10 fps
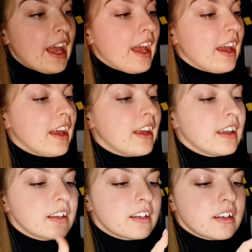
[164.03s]

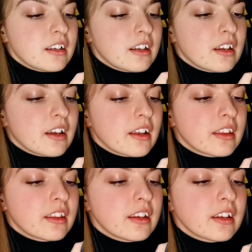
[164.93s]
and I
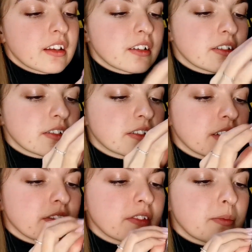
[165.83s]
think it just
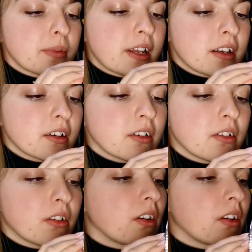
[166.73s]
saves the planet a